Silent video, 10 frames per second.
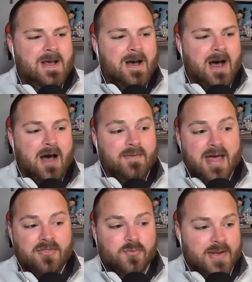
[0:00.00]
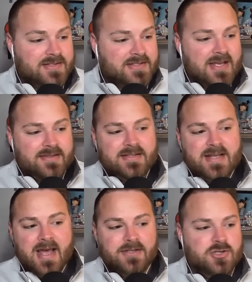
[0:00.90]
Had 3 assists,
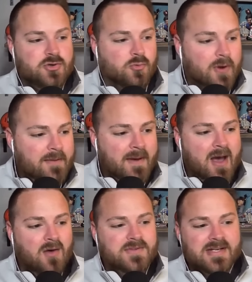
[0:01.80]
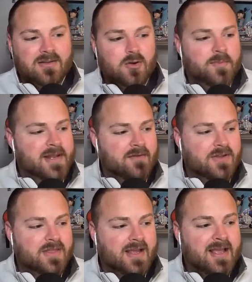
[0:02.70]
had 2 rebounds, did a little bit of
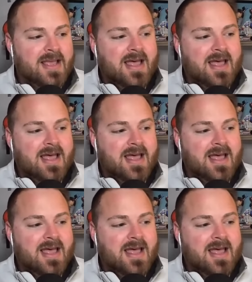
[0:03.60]
everything.